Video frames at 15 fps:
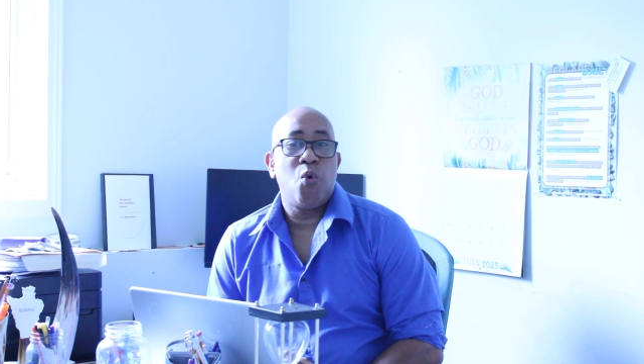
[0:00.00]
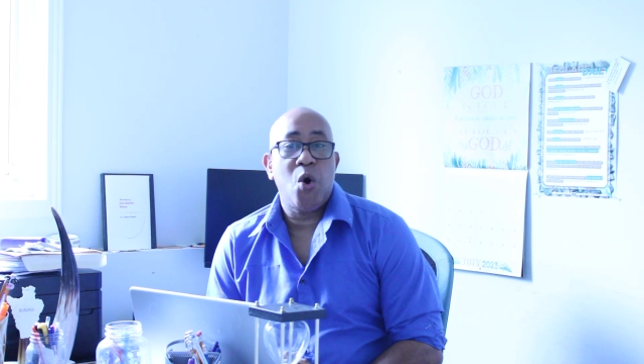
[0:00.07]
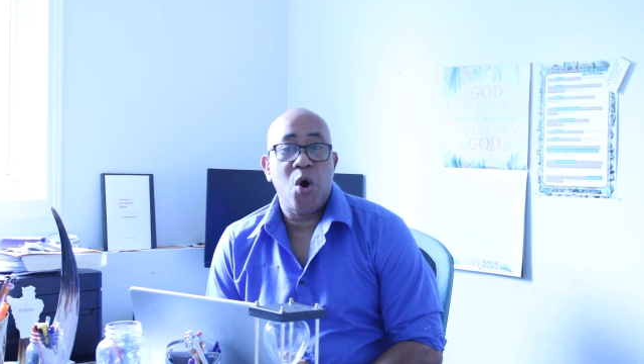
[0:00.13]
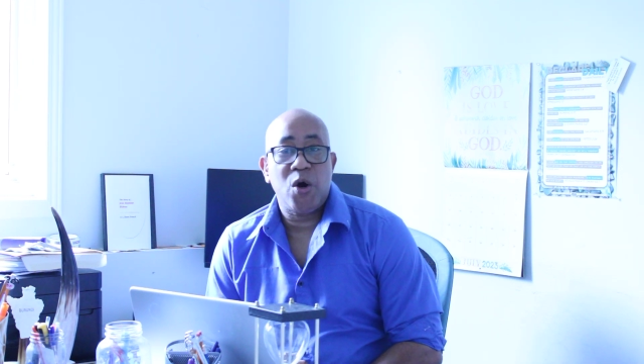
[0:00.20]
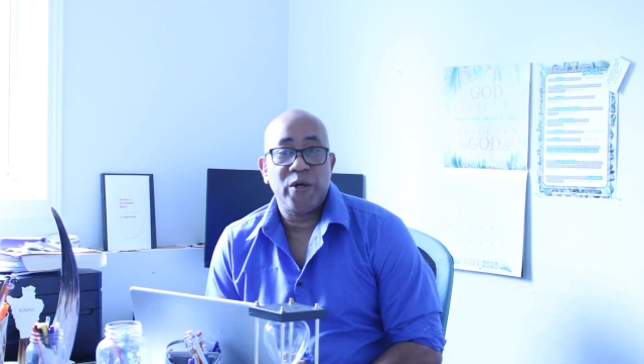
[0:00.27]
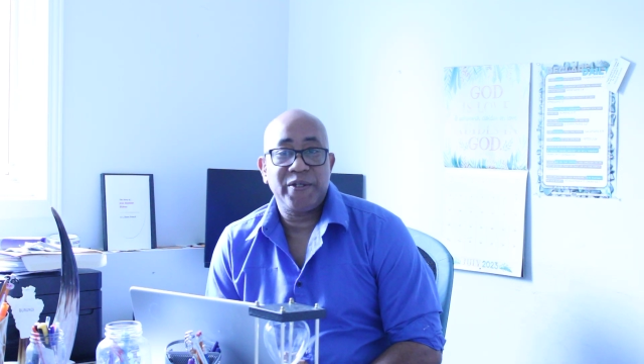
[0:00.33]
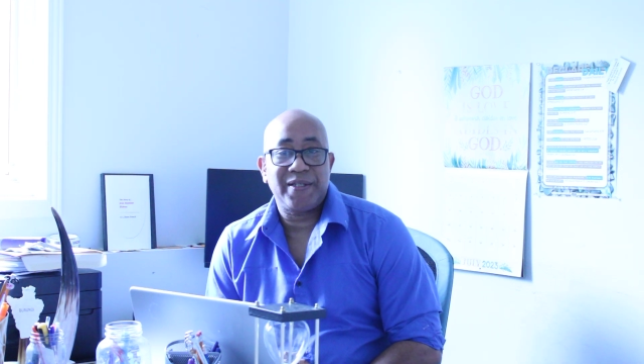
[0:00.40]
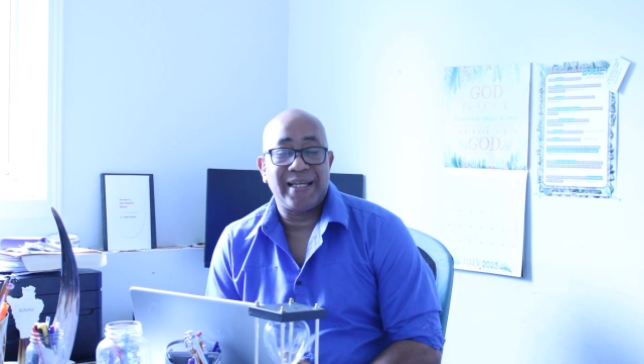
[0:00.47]

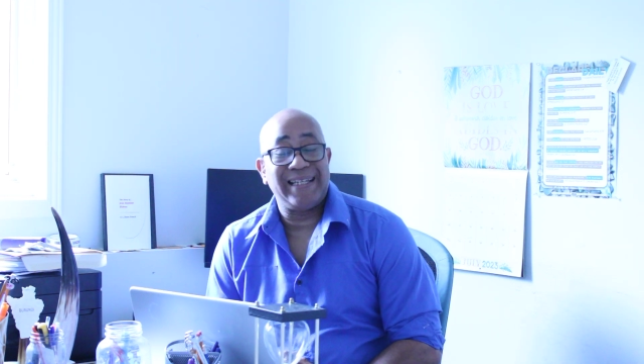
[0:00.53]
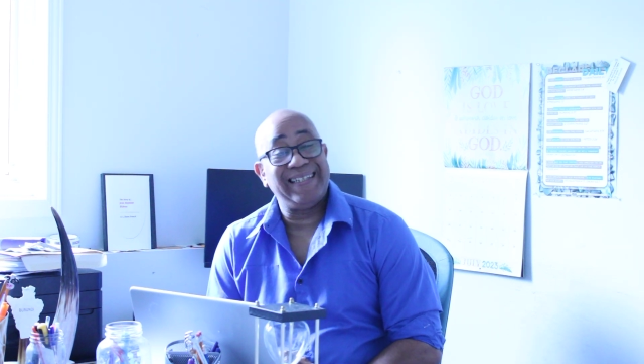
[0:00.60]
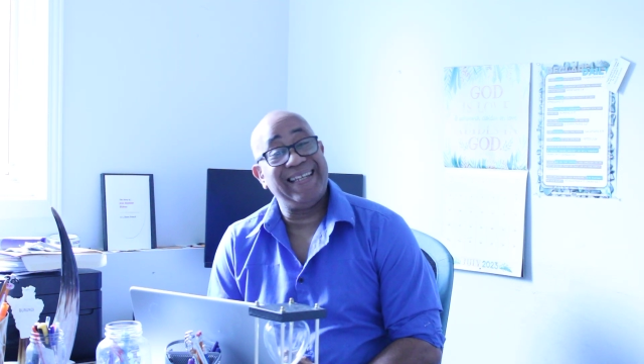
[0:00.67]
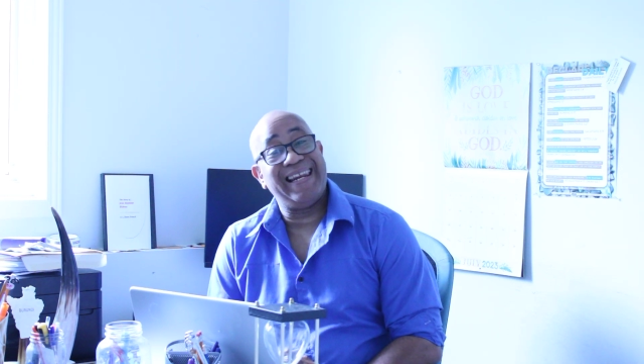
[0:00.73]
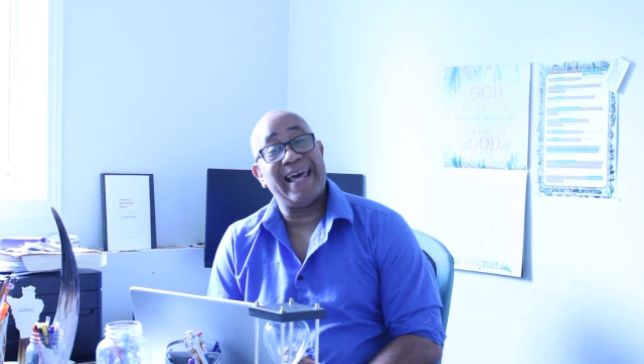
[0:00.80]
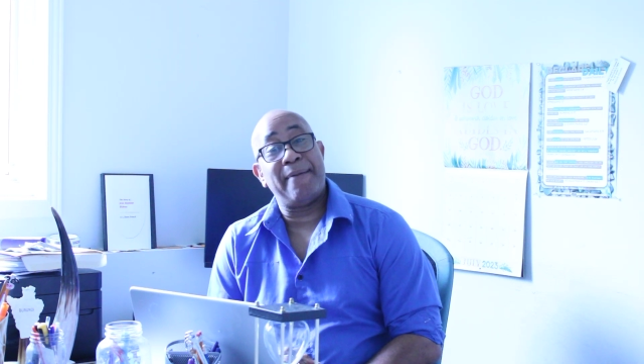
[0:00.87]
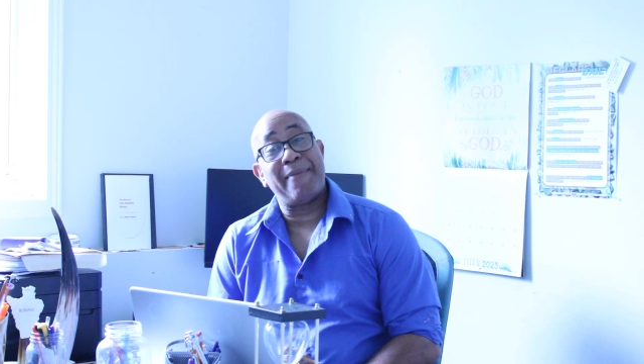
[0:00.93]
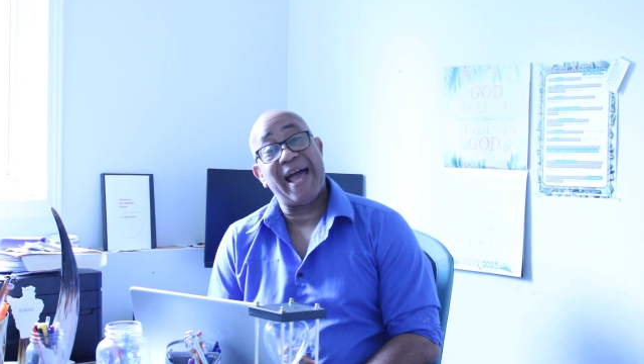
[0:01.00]
Rose and
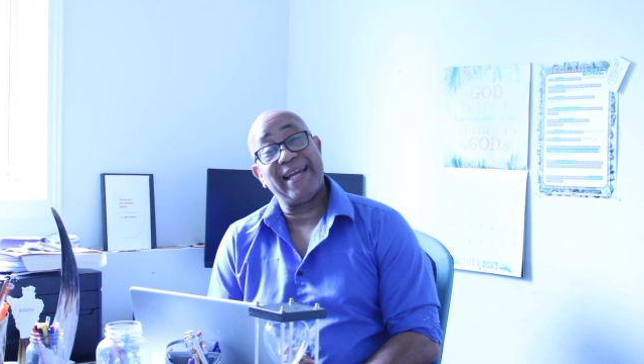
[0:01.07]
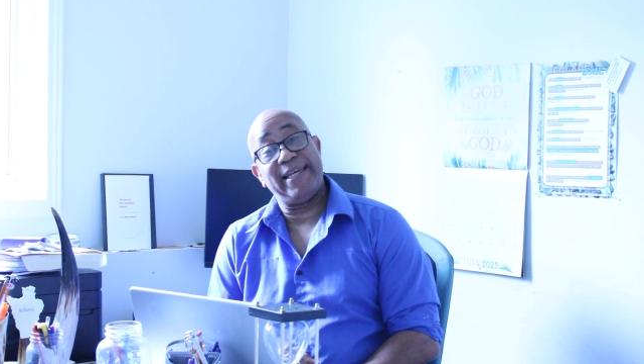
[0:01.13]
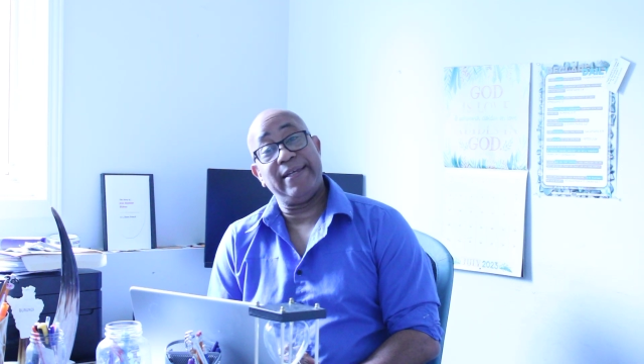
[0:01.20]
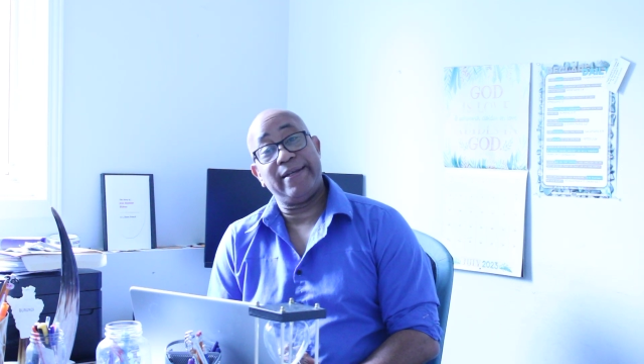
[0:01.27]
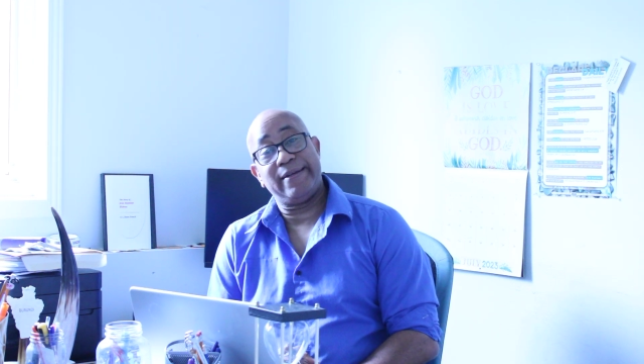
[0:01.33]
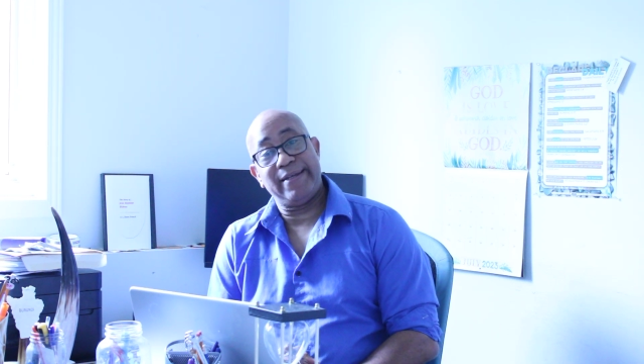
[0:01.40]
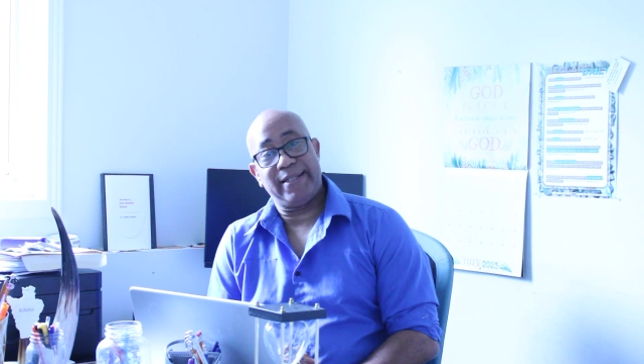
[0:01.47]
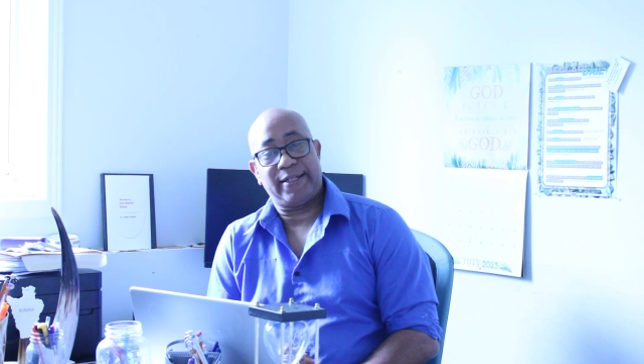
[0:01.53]
the La
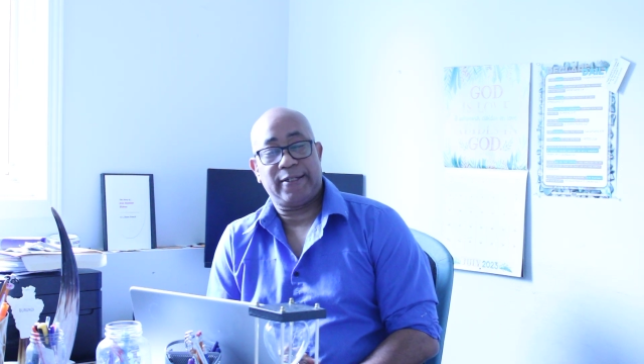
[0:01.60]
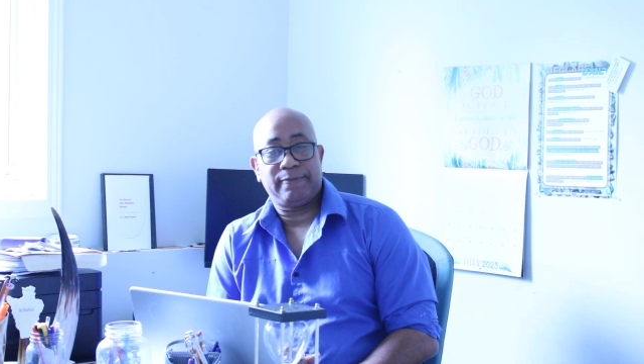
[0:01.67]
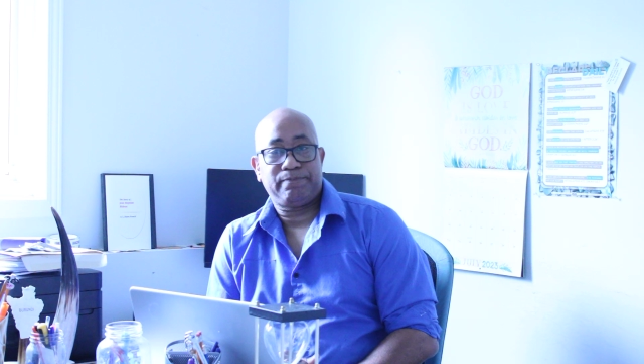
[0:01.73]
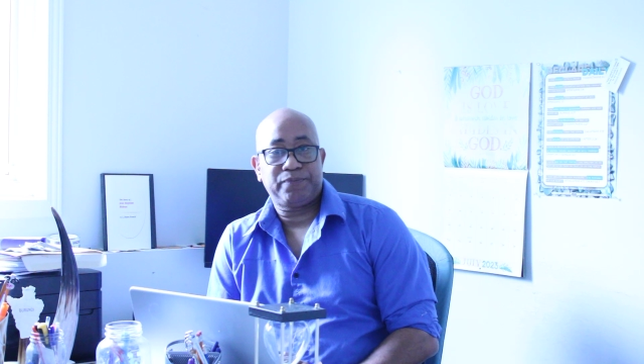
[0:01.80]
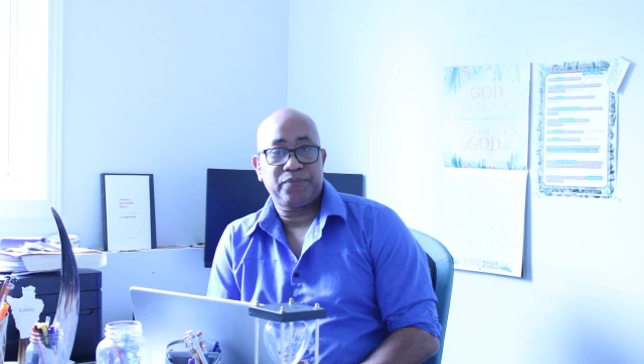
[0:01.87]
Marguerite.